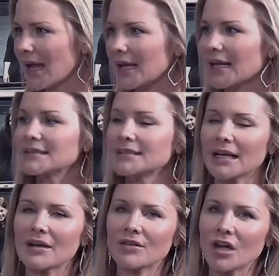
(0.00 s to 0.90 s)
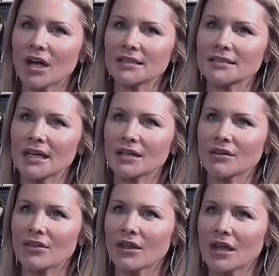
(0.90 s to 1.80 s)
And I did have a guy I
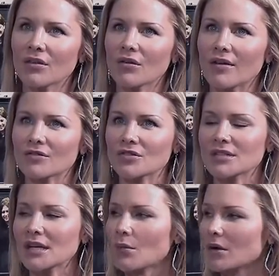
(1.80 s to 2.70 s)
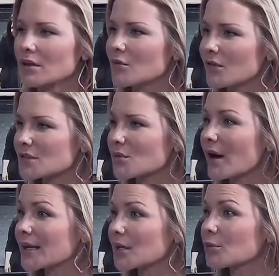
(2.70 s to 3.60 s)
dated think after seeing one of the movies
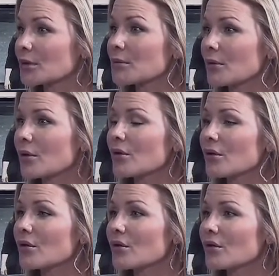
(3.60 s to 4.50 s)
where I kill people